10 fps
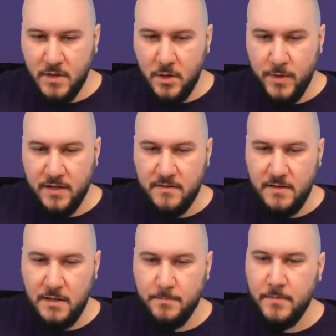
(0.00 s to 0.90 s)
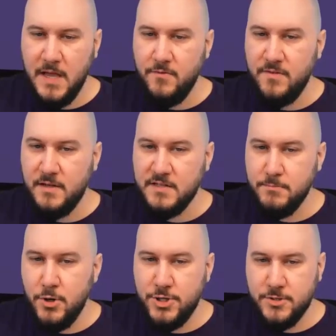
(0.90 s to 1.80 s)
we can see everything is
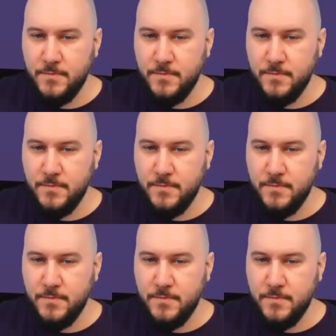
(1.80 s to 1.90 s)
merged,